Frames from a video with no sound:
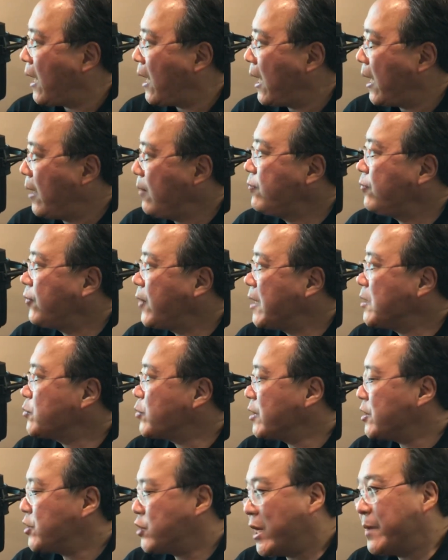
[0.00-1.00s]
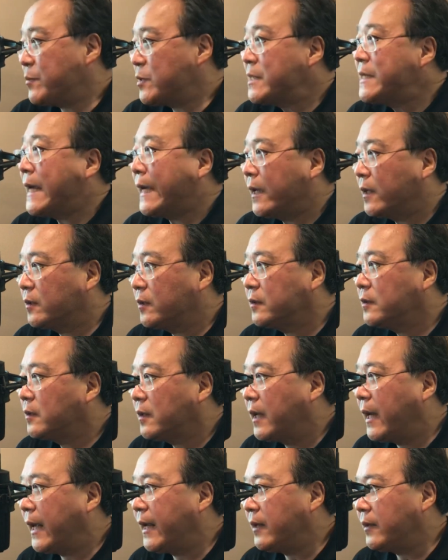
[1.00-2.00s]
I'm friends with James Taylor,
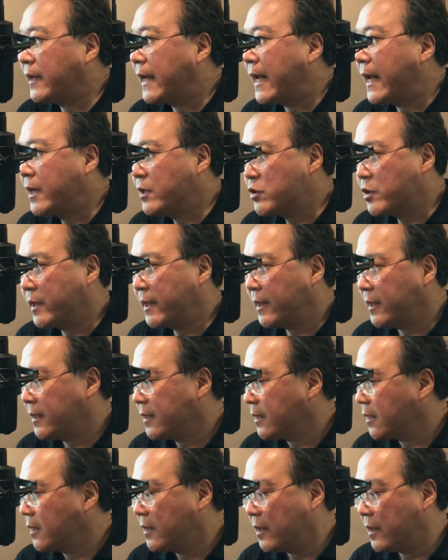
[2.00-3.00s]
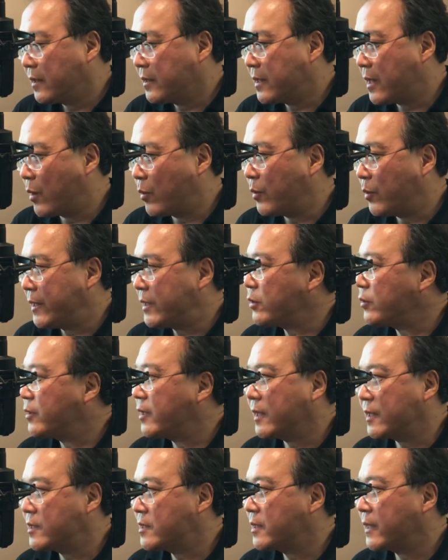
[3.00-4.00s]
and occasionally, you know, we do
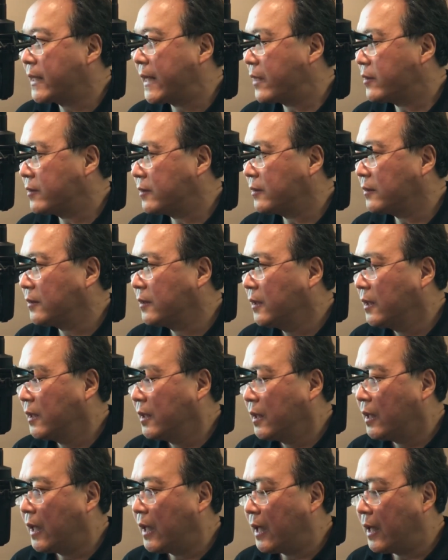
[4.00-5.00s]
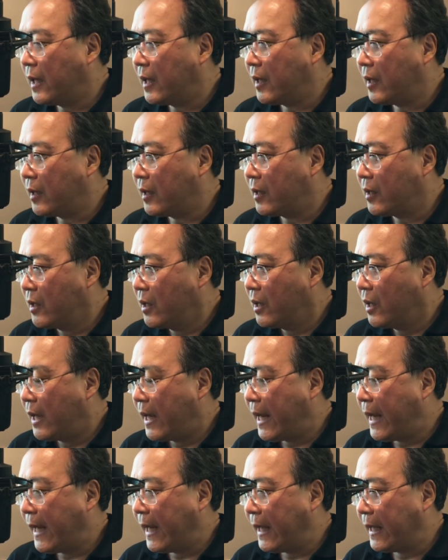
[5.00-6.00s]
things together.
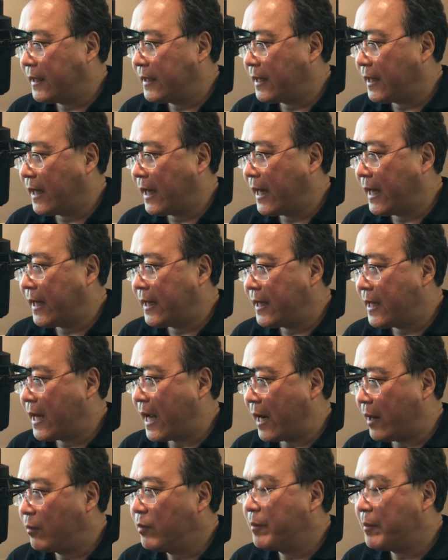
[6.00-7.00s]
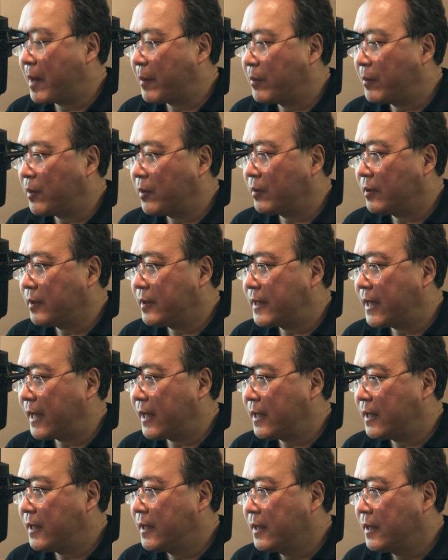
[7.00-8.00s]
And I remember that
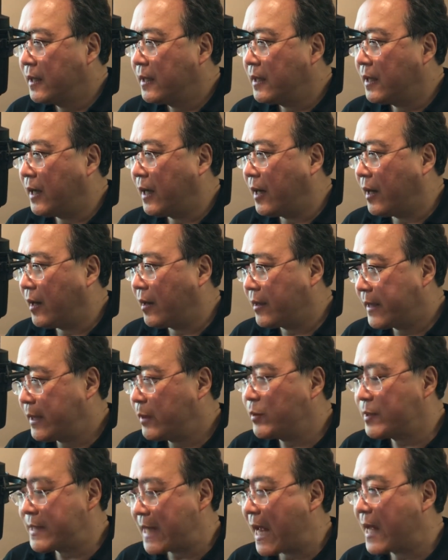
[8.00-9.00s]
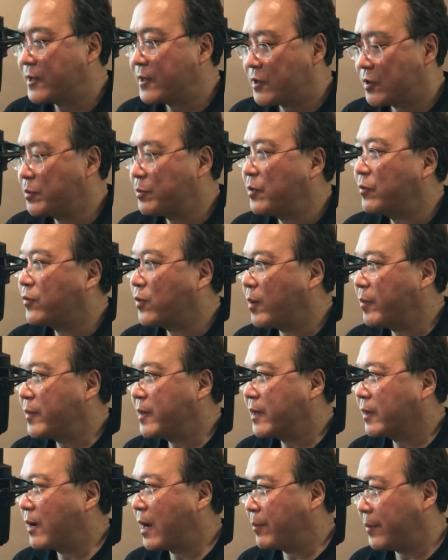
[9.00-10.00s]
he was asked to perform at
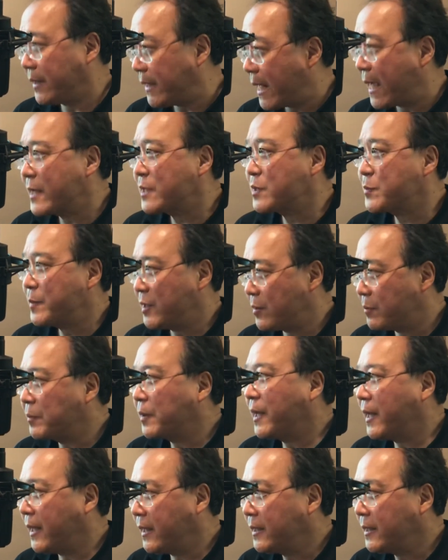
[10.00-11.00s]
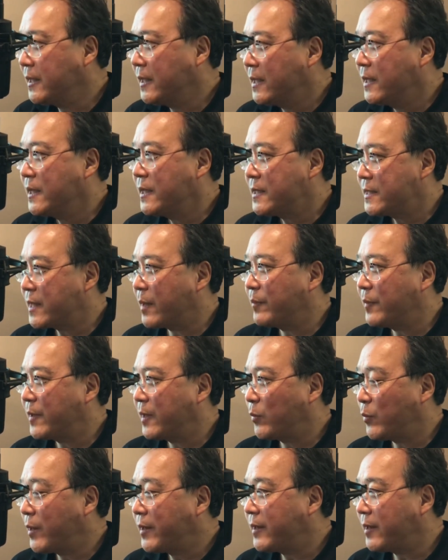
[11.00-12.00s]
the Grammy. He asked me to play
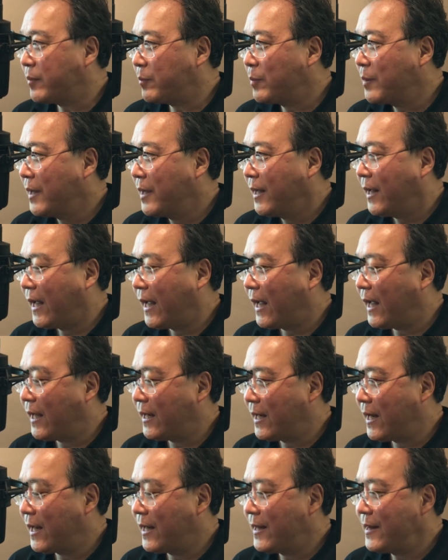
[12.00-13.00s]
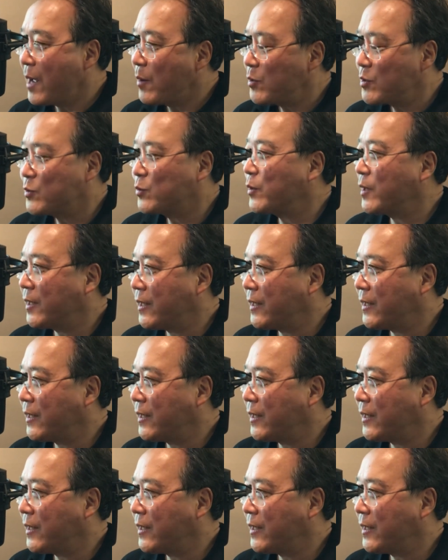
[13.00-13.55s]
something with him, and that was